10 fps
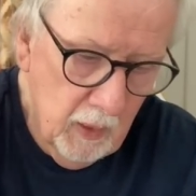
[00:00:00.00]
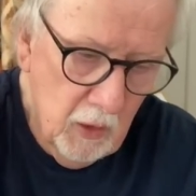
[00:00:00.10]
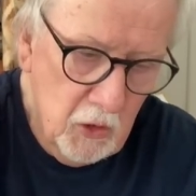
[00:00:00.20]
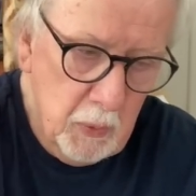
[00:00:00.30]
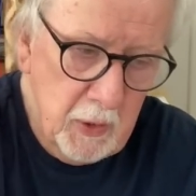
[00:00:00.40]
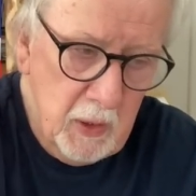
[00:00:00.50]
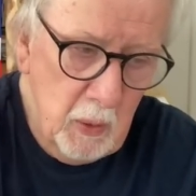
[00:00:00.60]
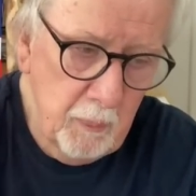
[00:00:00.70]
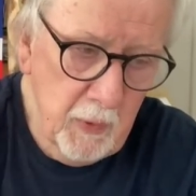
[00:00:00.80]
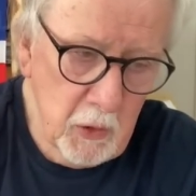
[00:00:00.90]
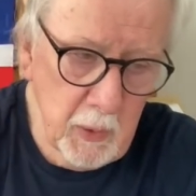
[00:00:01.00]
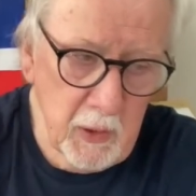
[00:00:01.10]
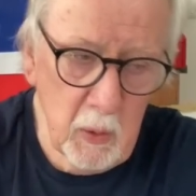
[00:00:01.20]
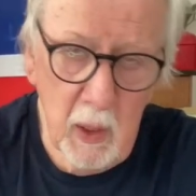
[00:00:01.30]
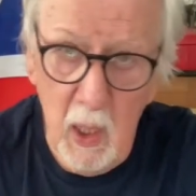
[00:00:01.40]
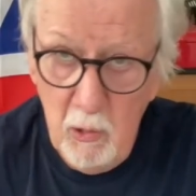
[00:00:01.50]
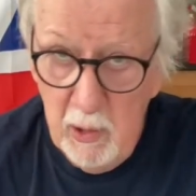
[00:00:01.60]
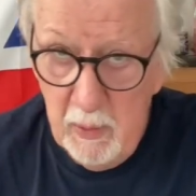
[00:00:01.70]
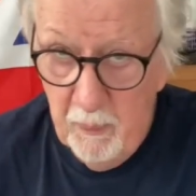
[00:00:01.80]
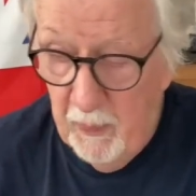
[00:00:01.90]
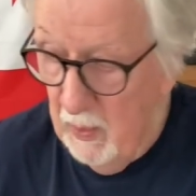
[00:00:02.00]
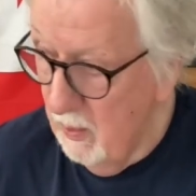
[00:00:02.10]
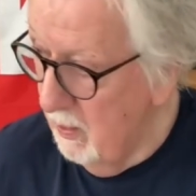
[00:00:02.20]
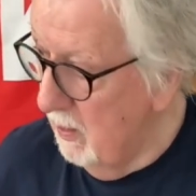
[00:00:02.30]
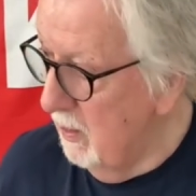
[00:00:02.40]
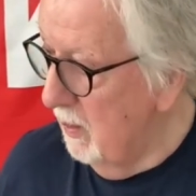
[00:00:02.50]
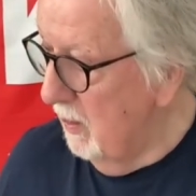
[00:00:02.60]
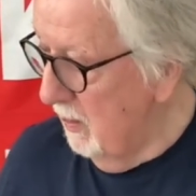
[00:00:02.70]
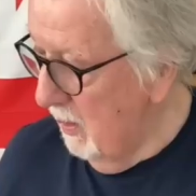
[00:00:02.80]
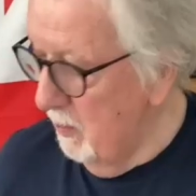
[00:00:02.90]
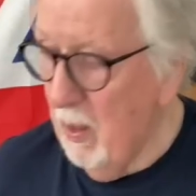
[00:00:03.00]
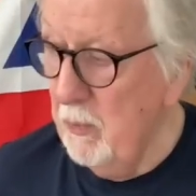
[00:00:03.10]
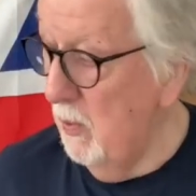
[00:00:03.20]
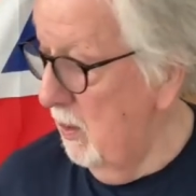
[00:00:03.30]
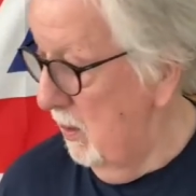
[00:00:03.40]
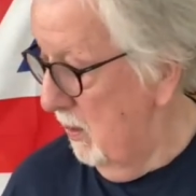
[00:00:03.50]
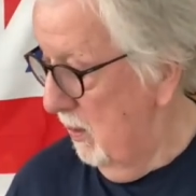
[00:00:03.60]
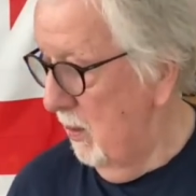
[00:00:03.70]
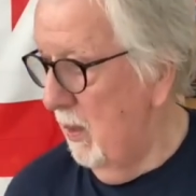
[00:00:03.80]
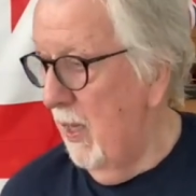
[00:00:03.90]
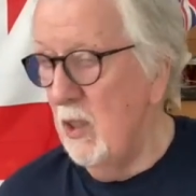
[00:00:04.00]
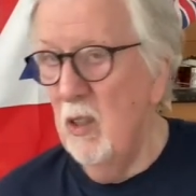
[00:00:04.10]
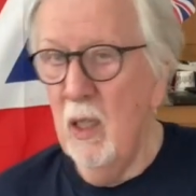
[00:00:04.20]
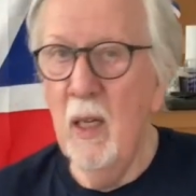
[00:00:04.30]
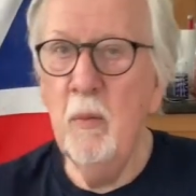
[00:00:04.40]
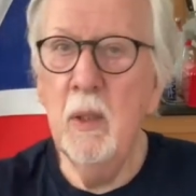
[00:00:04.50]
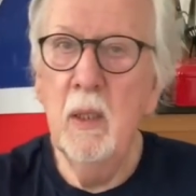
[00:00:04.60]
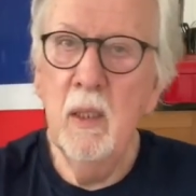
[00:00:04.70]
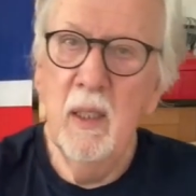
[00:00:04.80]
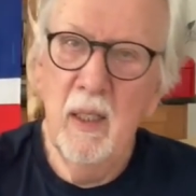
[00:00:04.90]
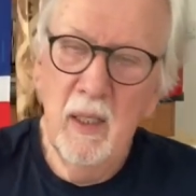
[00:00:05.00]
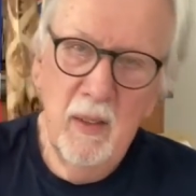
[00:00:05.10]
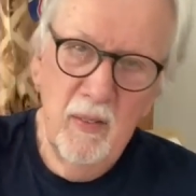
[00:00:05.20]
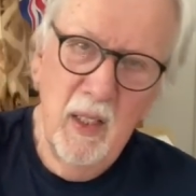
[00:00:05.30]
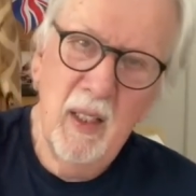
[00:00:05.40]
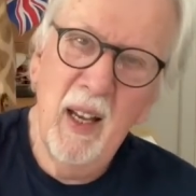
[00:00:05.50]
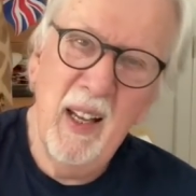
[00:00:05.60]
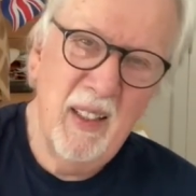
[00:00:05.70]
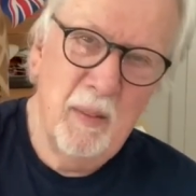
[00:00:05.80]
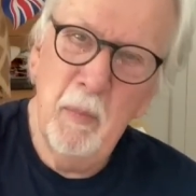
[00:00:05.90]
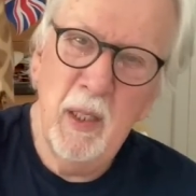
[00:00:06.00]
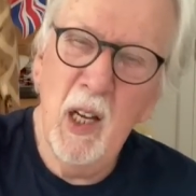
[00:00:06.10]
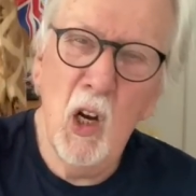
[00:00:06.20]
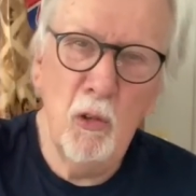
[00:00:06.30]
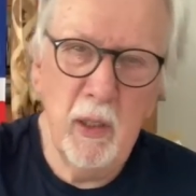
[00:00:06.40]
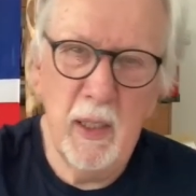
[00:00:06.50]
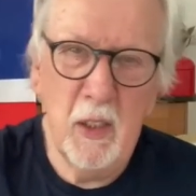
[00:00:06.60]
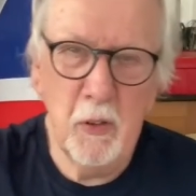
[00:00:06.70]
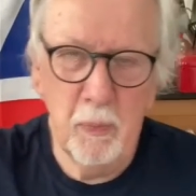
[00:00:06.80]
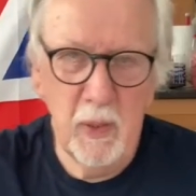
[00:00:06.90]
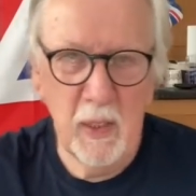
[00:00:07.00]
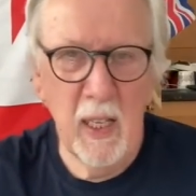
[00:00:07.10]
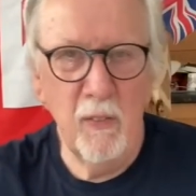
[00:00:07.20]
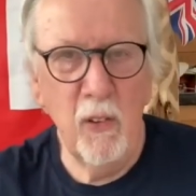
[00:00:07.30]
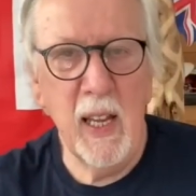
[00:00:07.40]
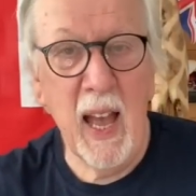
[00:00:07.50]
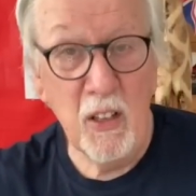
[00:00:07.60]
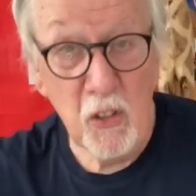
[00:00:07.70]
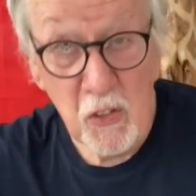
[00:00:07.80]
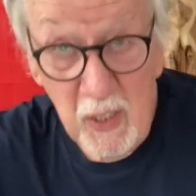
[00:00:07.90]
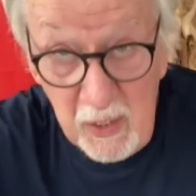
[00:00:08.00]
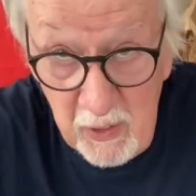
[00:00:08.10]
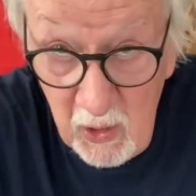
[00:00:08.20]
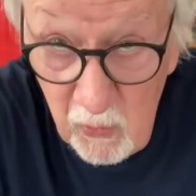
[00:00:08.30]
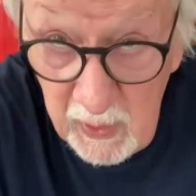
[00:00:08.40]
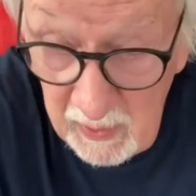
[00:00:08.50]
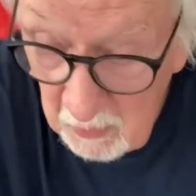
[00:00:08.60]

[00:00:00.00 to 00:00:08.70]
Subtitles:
Should we do the Hurren? Hang on. My Hurren is getting very agitated over here,